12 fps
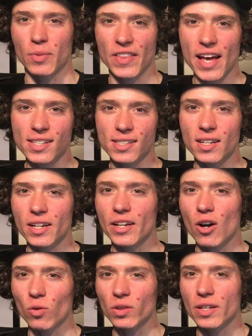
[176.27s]
but that
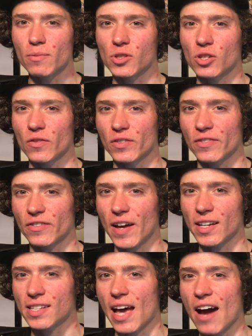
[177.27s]
study only observed effects